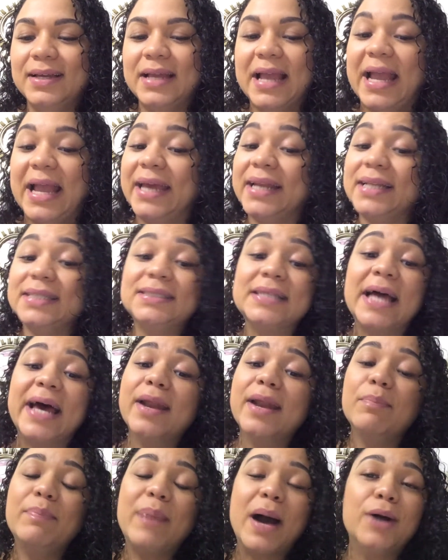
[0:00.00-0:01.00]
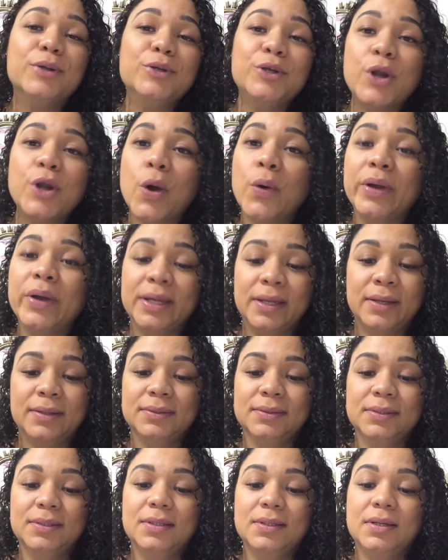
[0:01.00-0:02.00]
It is not about knowing
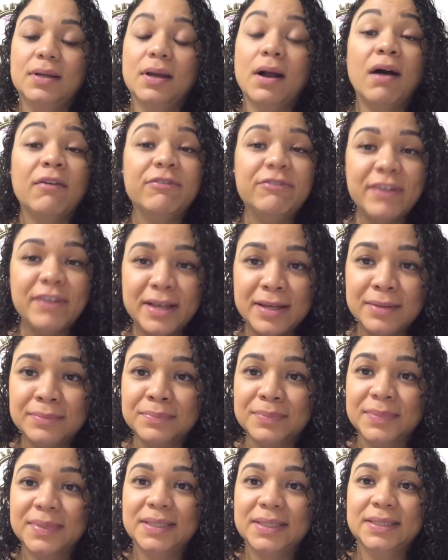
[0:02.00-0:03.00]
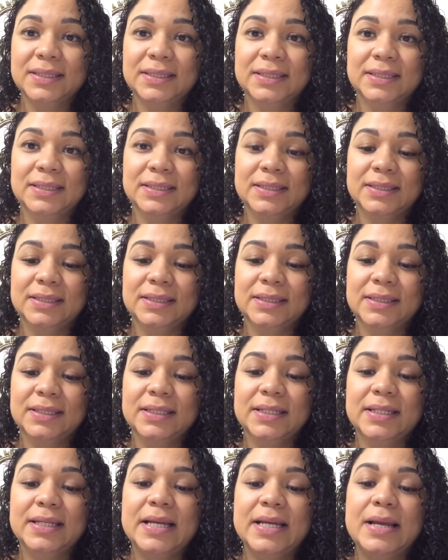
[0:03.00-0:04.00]
of him,
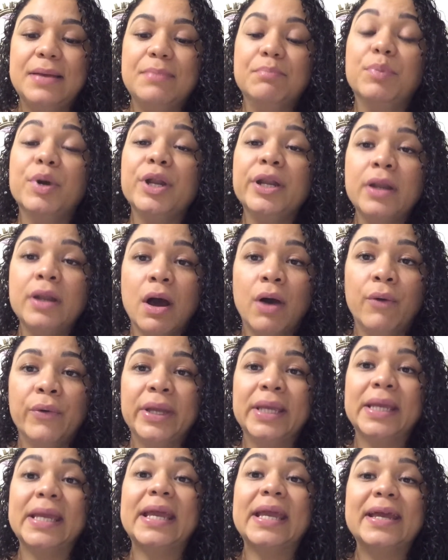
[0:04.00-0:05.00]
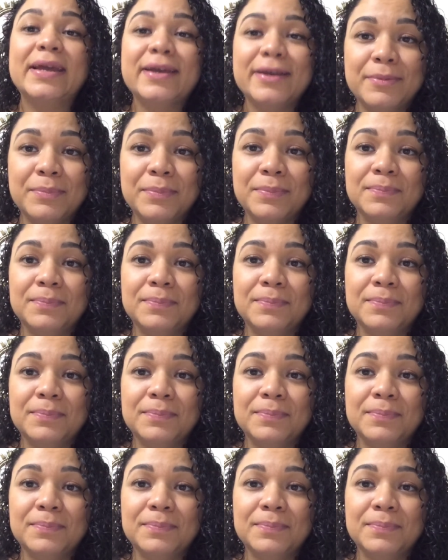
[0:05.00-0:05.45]
but knowing him.